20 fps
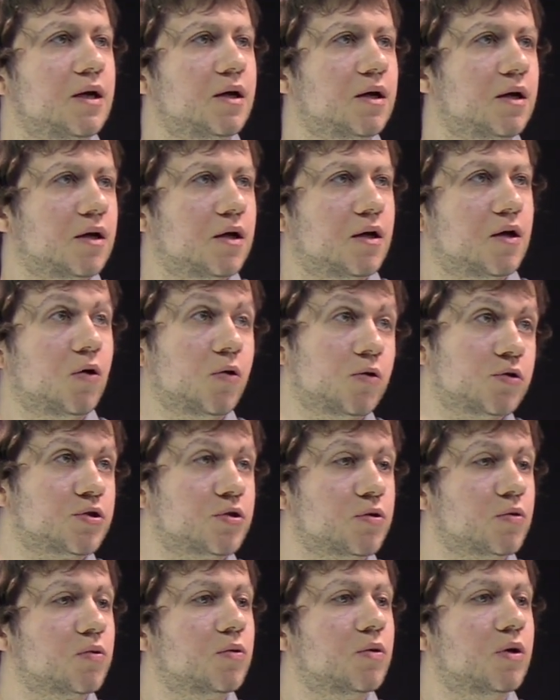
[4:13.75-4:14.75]

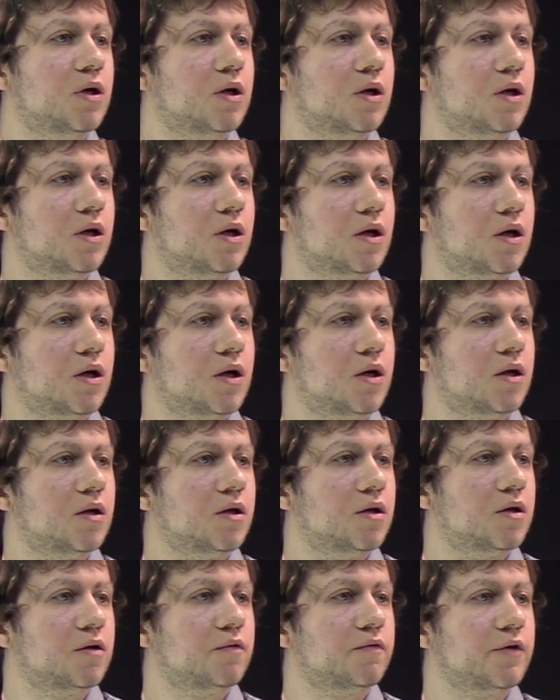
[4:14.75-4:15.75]
also
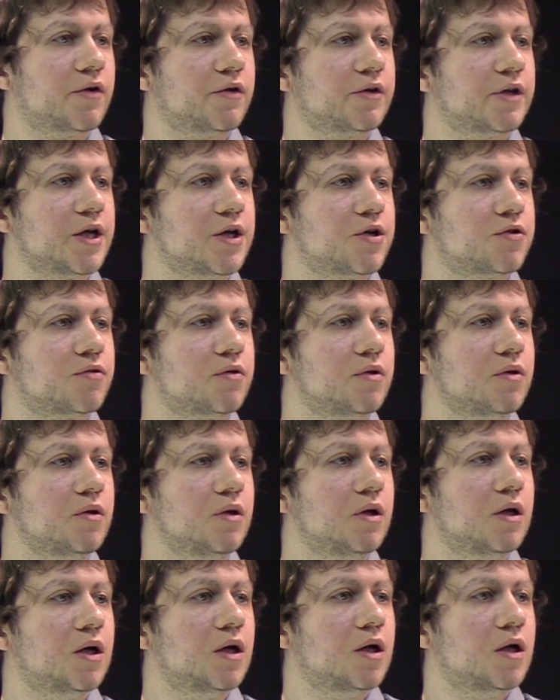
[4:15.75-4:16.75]
very
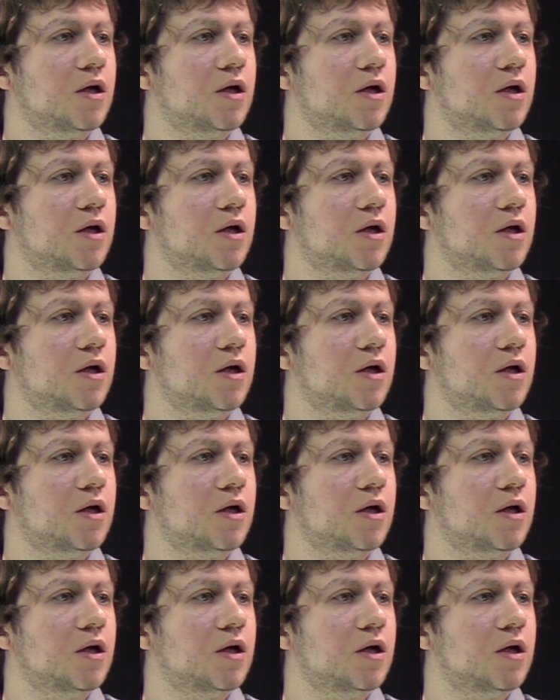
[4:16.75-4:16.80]
natural.